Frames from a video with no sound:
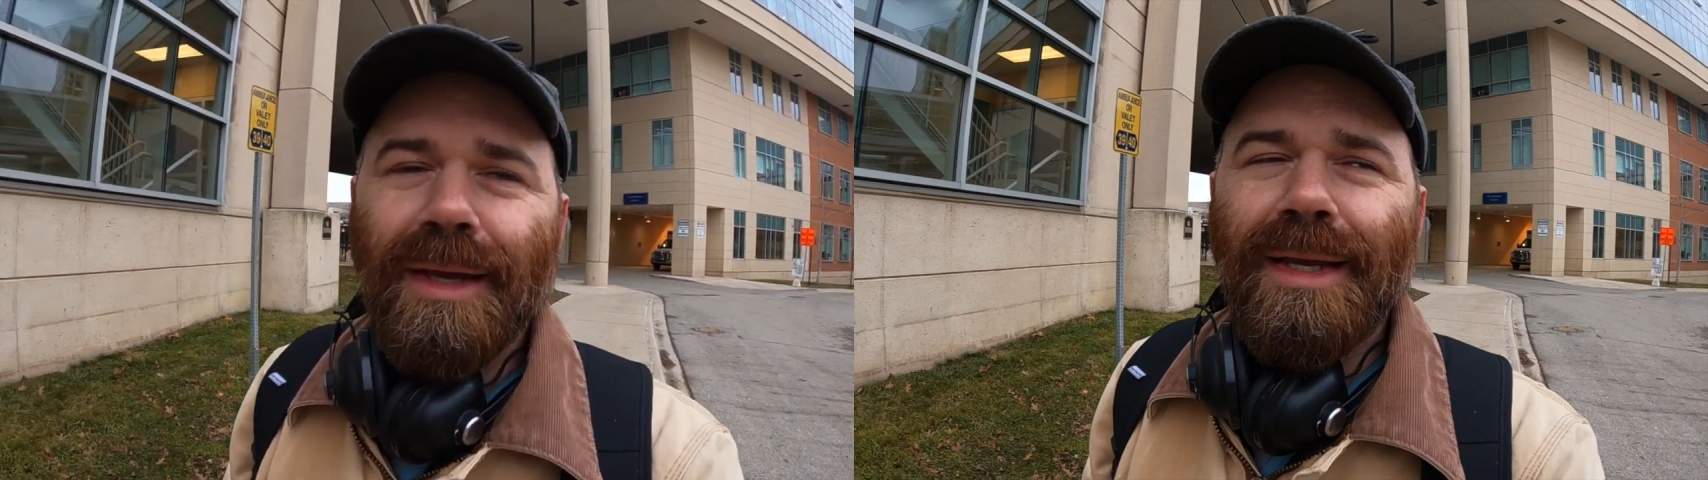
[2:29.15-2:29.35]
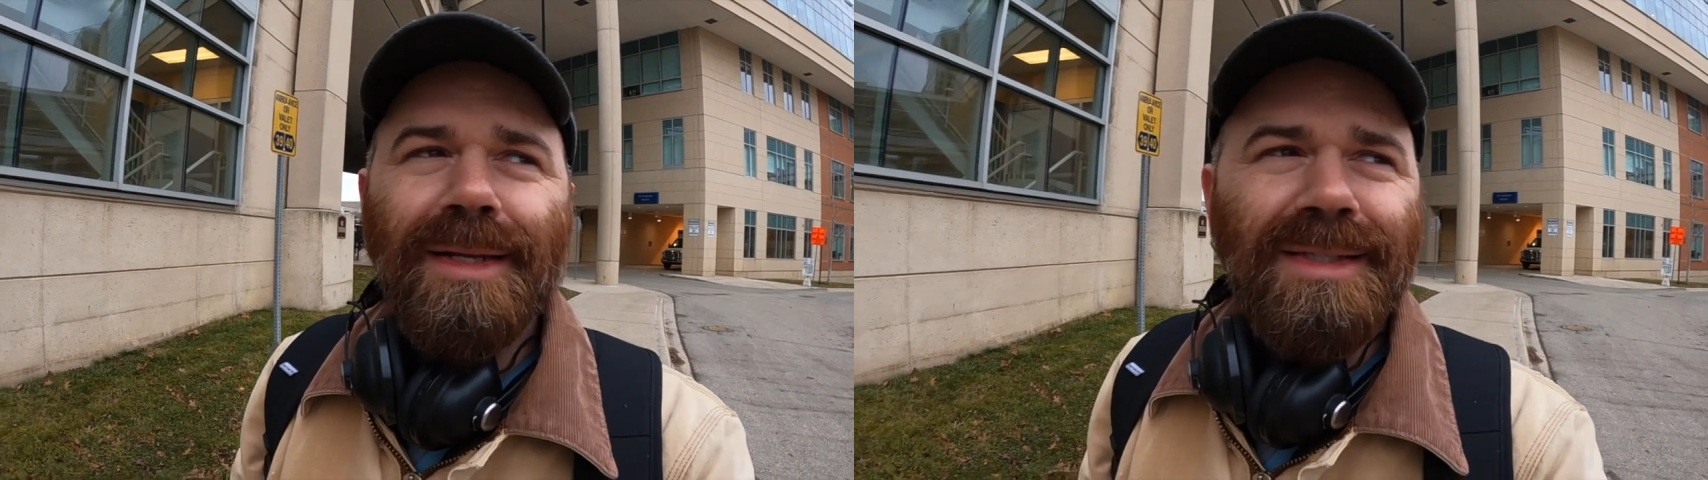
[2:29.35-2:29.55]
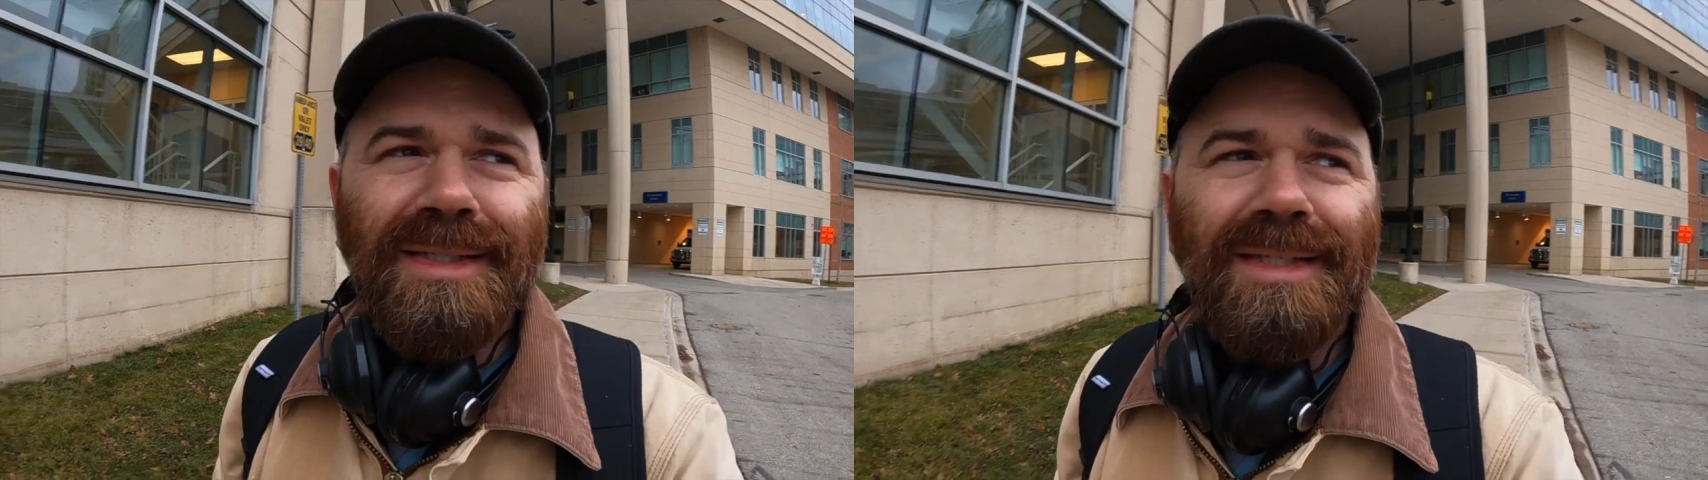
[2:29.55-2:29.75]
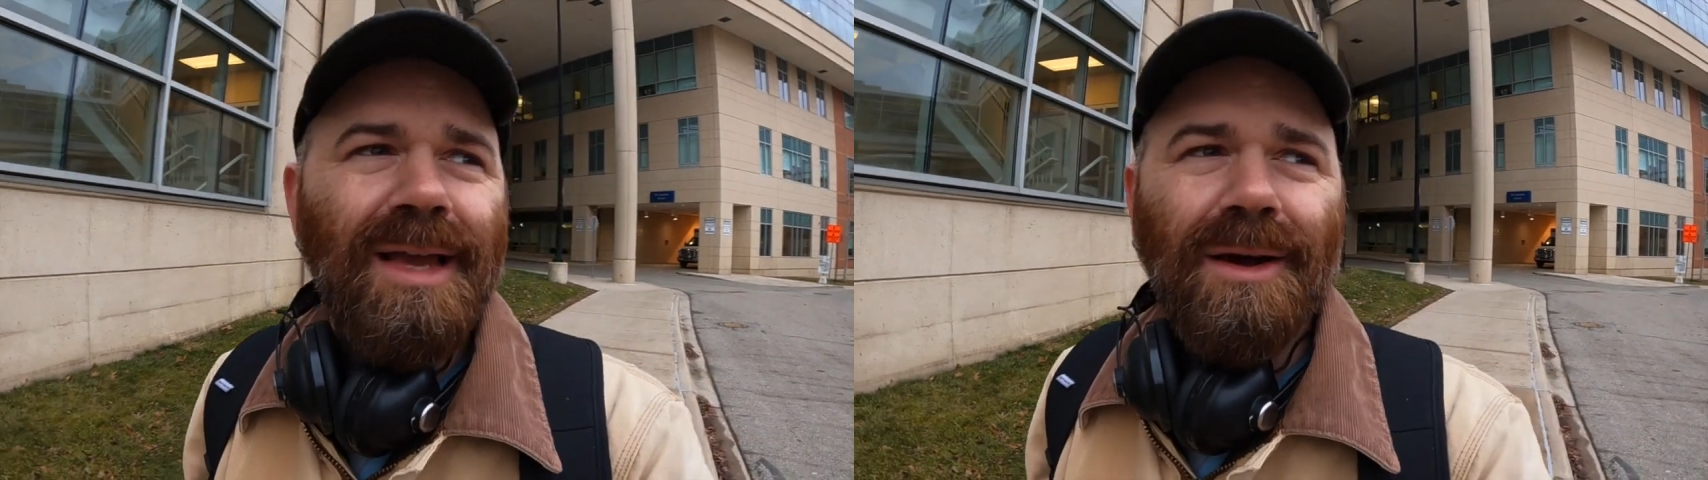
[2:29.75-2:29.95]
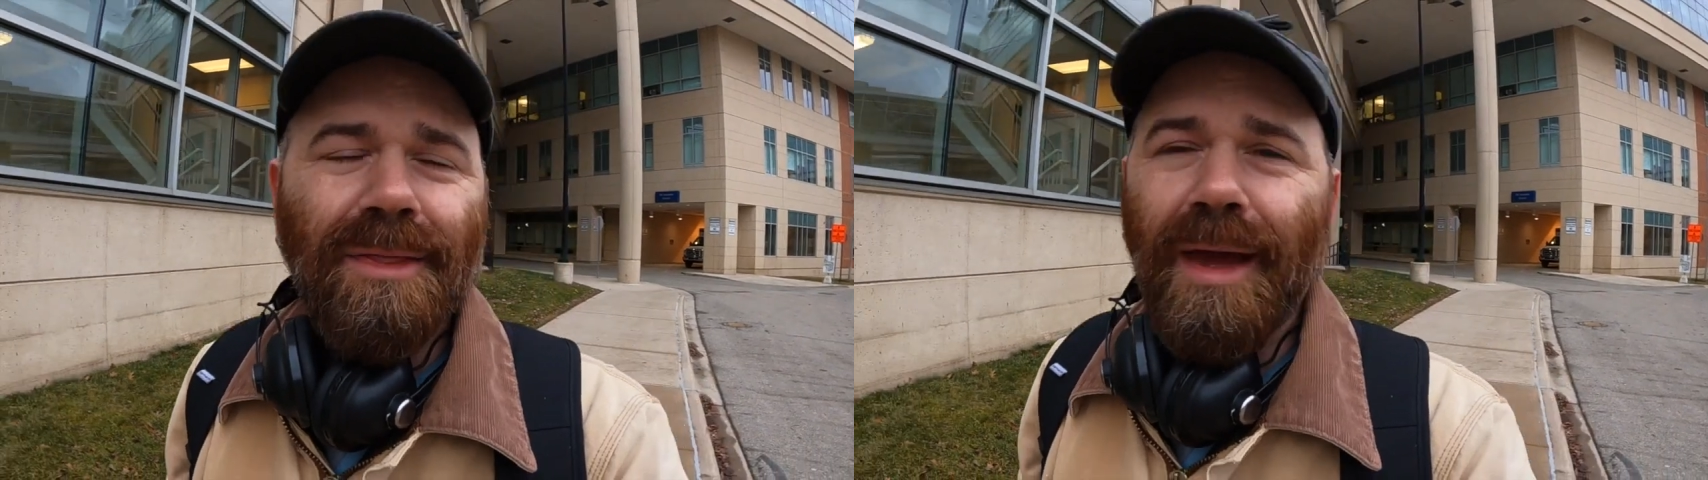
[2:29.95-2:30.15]
He doesn't
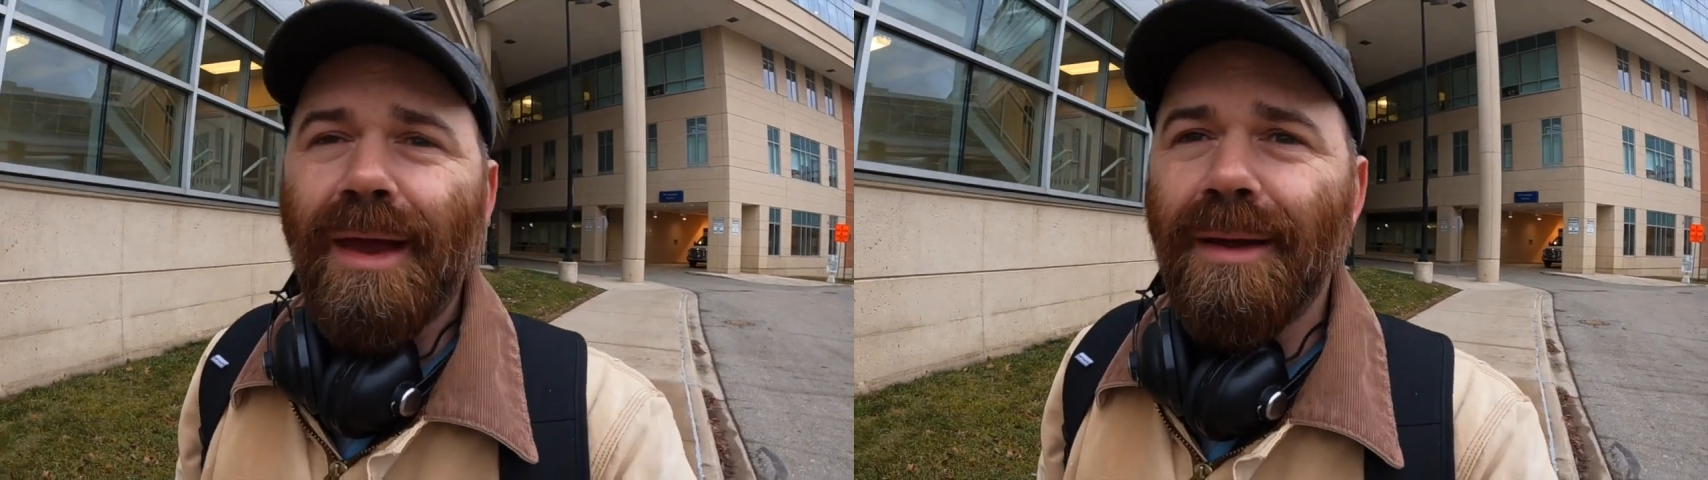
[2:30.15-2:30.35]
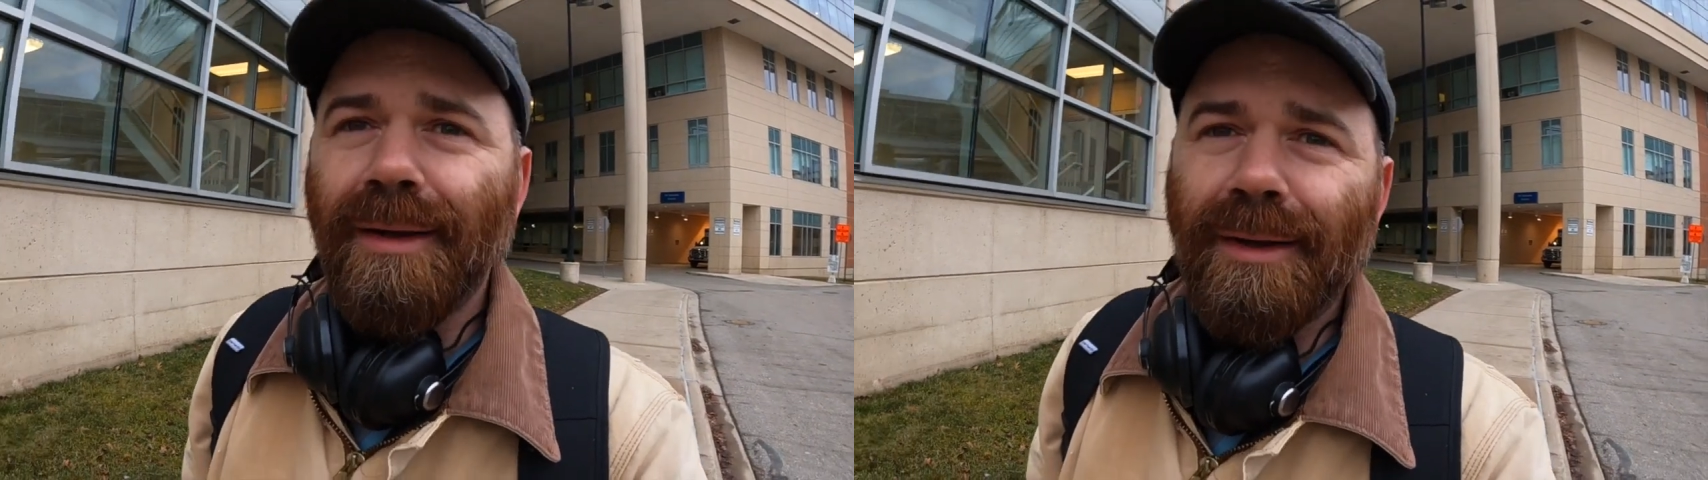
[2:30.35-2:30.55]
say all that,